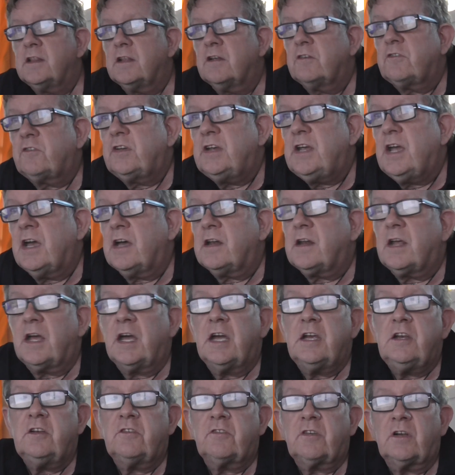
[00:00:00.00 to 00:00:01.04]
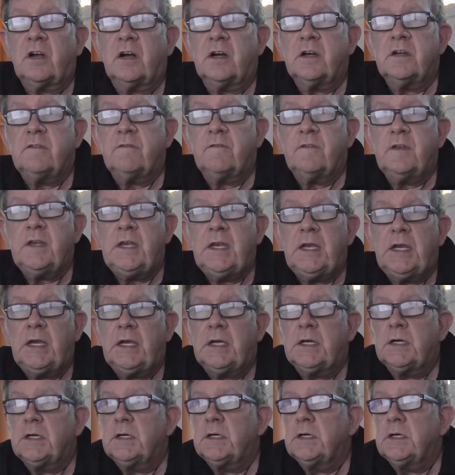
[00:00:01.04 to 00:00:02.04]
that she had HIV.